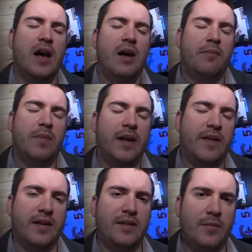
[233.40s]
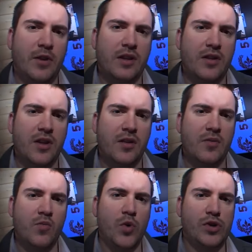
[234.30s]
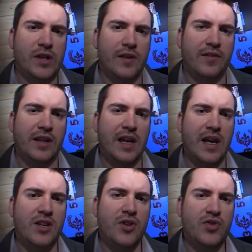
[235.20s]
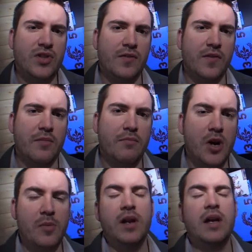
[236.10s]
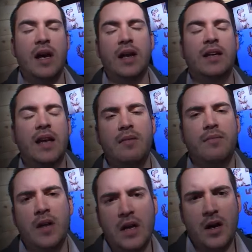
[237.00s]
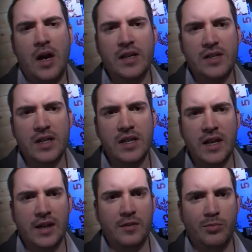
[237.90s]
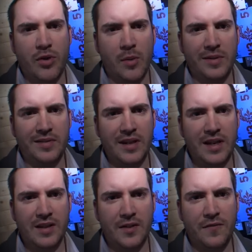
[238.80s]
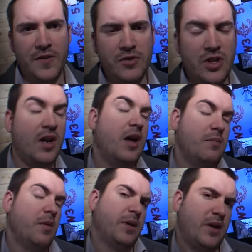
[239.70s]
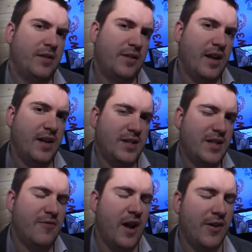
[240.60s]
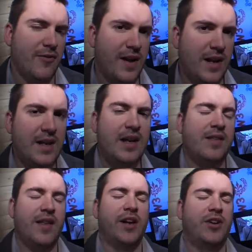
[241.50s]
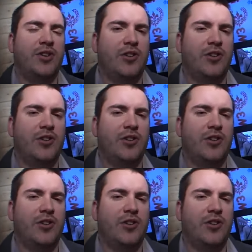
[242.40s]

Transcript: but that's something that we'll just have to get used to for the moment. And again, HD is promised in the future, but because it's HD ready already, that